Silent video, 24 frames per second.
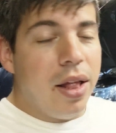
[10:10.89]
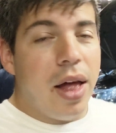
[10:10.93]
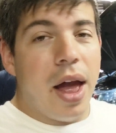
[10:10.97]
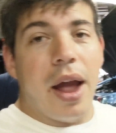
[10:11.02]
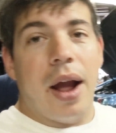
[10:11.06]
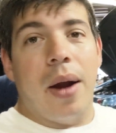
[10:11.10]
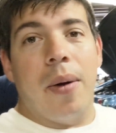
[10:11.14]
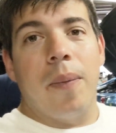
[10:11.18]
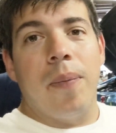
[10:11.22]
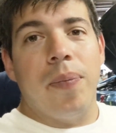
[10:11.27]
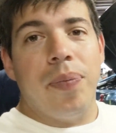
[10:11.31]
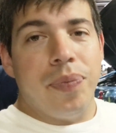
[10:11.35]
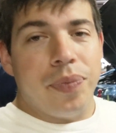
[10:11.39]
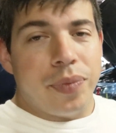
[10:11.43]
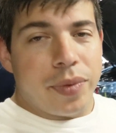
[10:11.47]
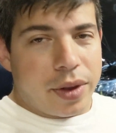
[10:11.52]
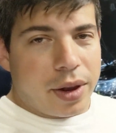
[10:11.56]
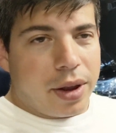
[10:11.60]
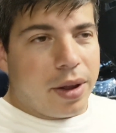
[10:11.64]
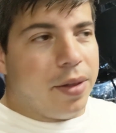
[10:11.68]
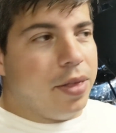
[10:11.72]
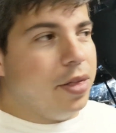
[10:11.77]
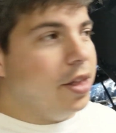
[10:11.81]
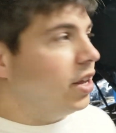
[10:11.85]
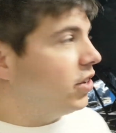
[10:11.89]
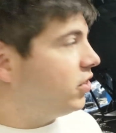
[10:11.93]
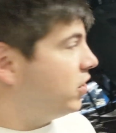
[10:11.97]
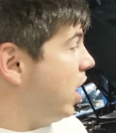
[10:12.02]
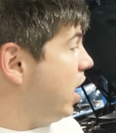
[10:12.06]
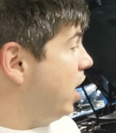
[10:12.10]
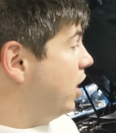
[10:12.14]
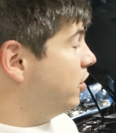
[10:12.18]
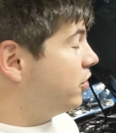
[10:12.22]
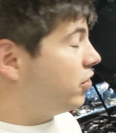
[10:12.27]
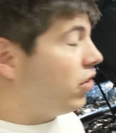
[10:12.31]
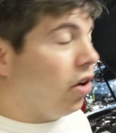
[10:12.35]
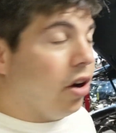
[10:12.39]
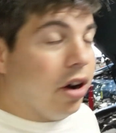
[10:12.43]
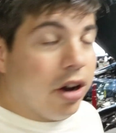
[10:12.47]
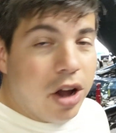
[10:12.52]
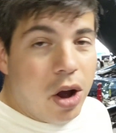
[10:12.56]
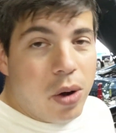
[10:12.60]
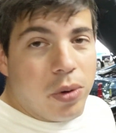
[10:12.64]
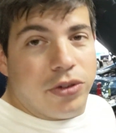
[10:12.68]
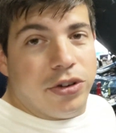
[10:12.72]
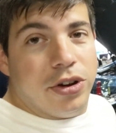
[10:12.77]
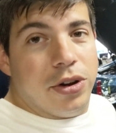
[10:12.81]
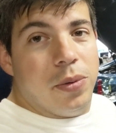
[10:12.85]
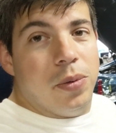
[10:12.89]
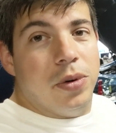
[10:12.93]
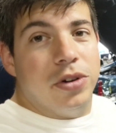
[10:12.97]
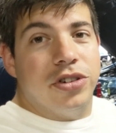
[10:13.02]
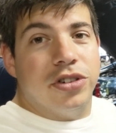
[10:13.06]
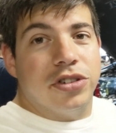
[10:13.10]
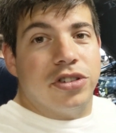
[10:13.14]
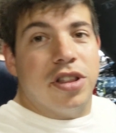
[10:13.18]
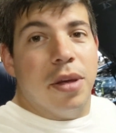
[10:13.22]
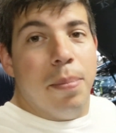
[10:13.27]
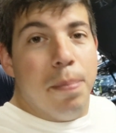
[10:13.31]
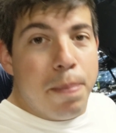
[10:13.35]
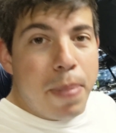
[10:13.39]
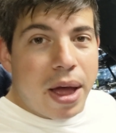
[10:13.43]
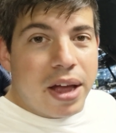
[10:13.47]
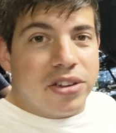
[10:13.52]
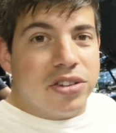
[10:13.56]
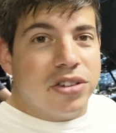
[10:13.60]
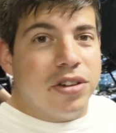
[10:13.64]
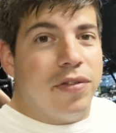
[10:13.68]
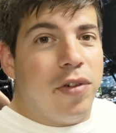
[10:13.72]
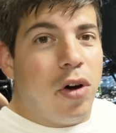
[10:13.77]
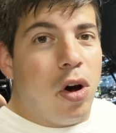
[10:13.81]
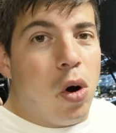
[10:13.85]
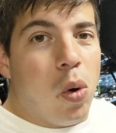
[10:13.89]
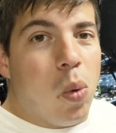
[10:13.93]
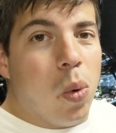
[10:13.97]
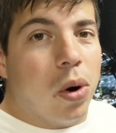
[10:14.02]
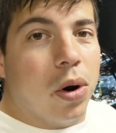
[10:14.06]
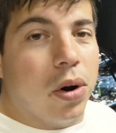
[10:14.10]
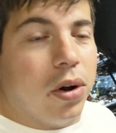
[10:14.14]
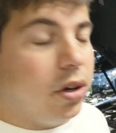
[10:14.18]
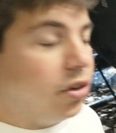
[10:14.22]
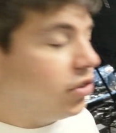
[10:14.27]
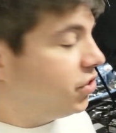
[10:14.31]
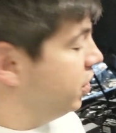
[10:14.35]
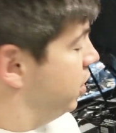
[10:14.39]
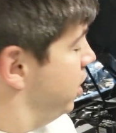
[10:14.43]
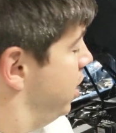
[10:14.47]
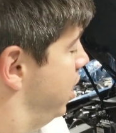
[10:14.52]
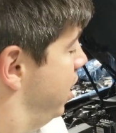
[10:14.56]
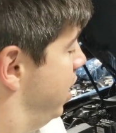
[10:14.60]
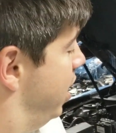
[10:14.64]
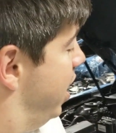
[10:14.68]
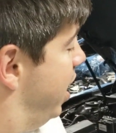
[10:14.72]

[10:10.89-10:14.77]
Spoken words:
Like, this has our go-to, which is the best of all worlds.